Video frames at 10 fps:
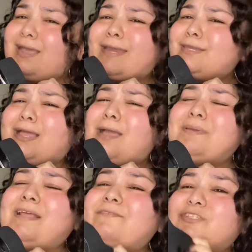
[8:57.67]
I
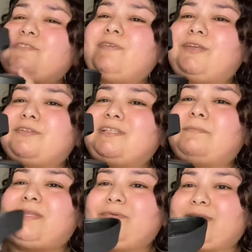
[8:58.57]
mean, I just figured
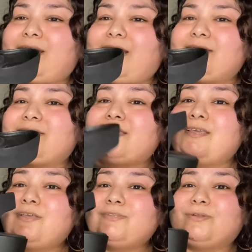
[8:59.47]
somebody was gonna ask.
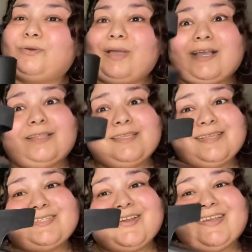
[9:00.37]
So I got these
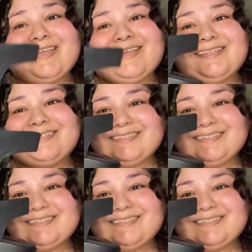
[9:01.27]
at Target.